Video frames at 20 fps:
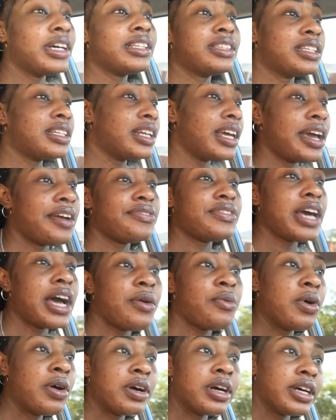nothing after
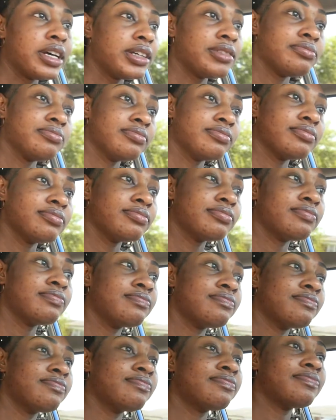I woke up.
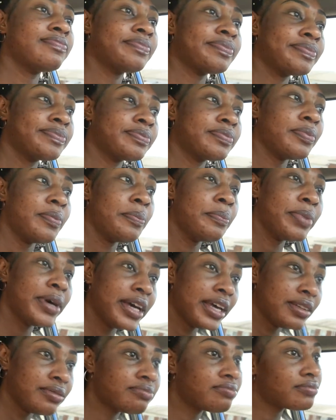
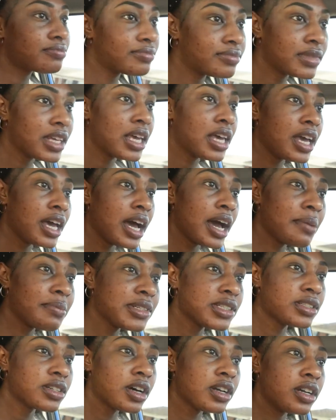But I'm
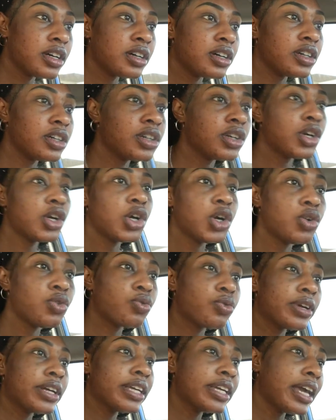just gonna
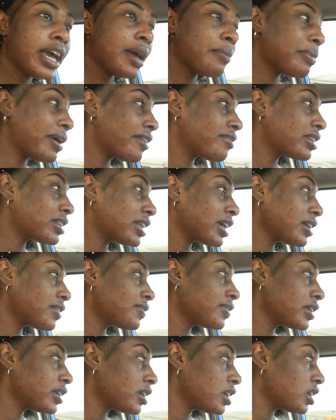recap everything
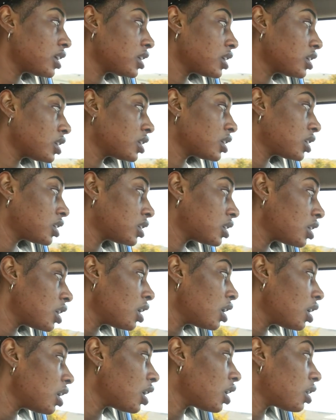for y'all.
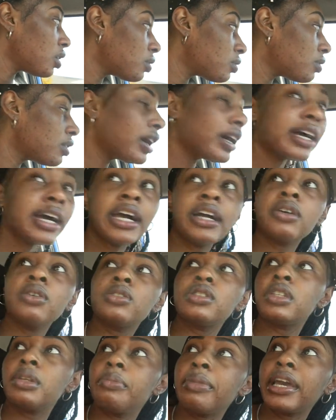Oh, I gotta go
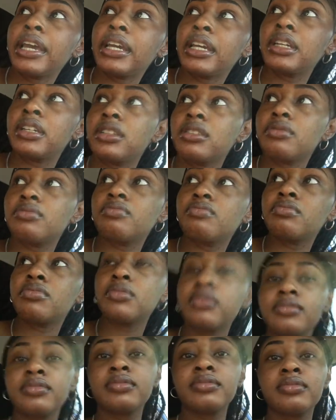to the bank.
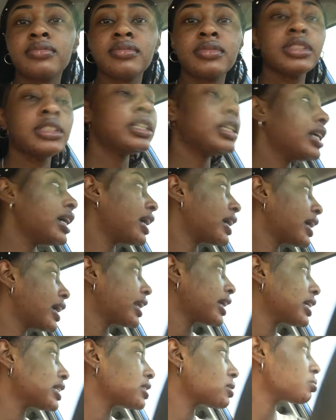I
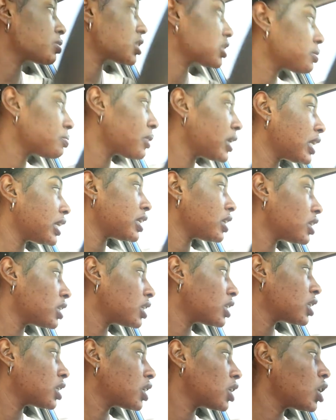gotta get some shmoney.
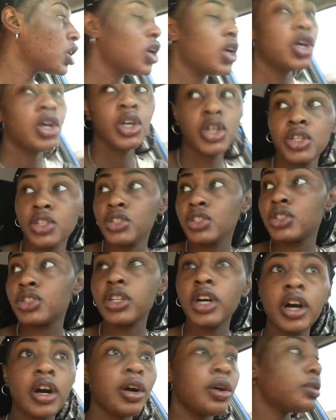
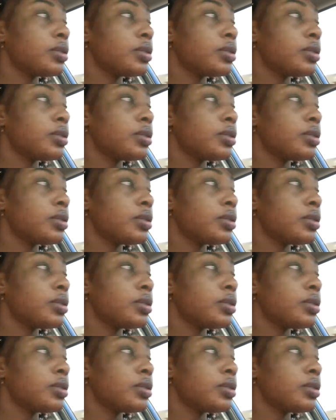So,